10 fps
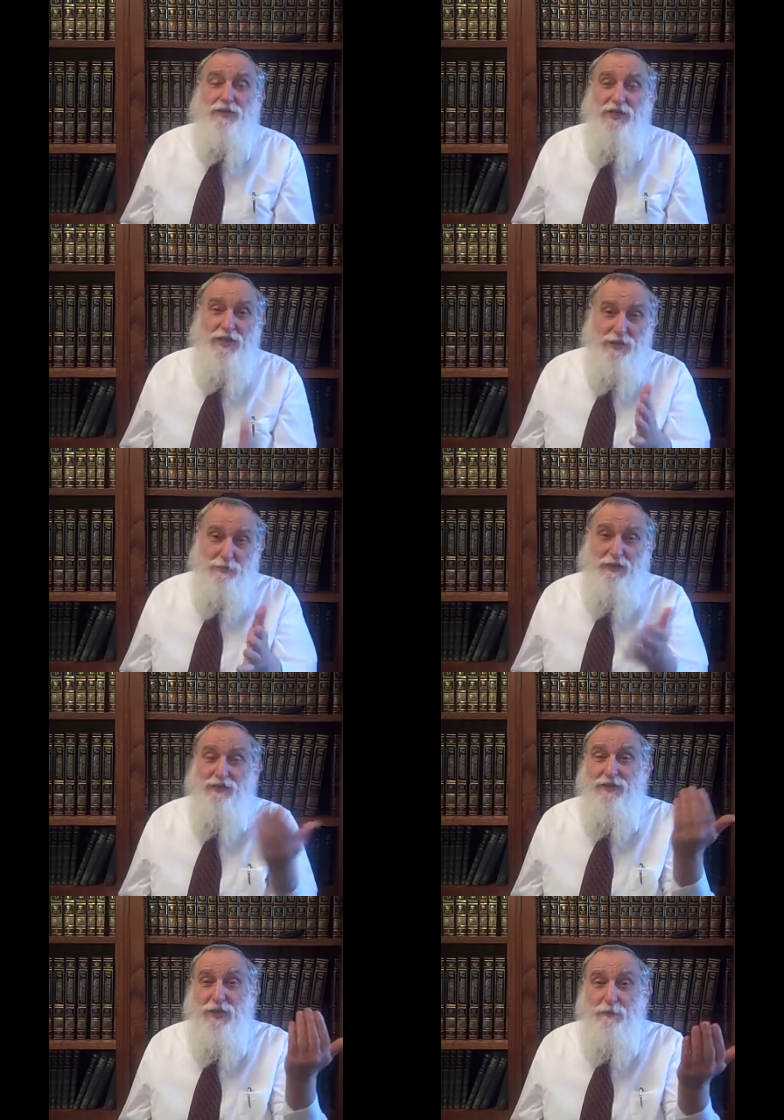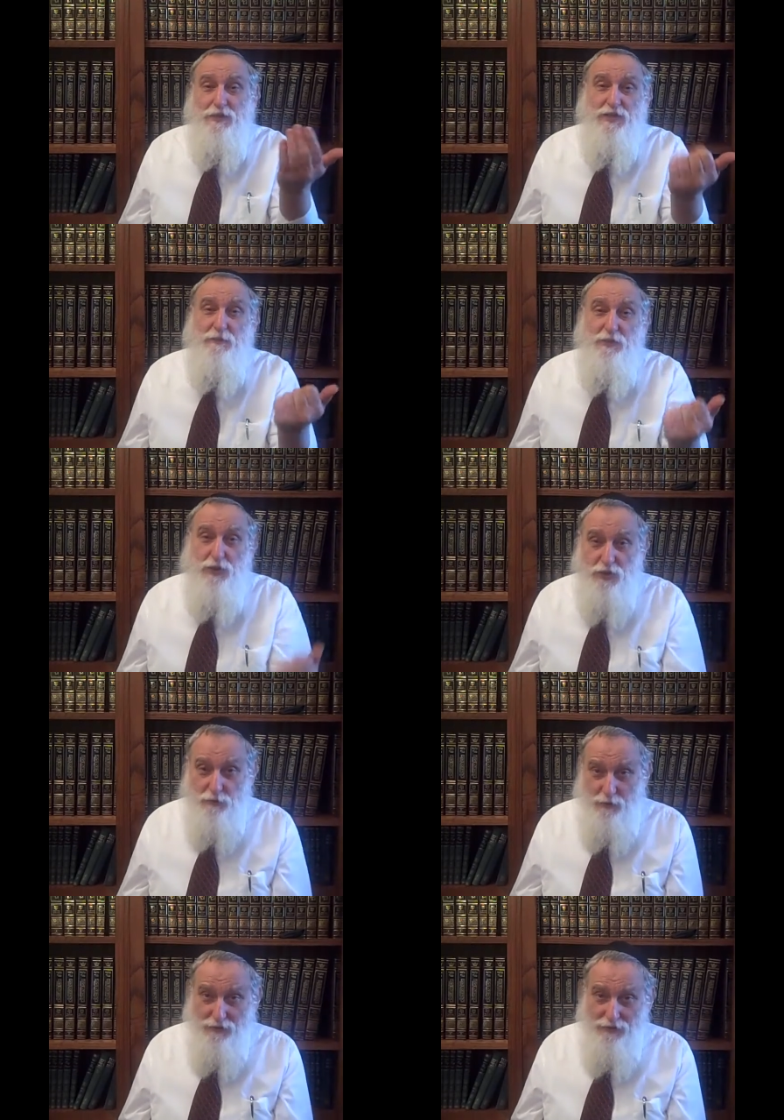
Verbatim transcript: The KISS method. Keep it simple, stupid.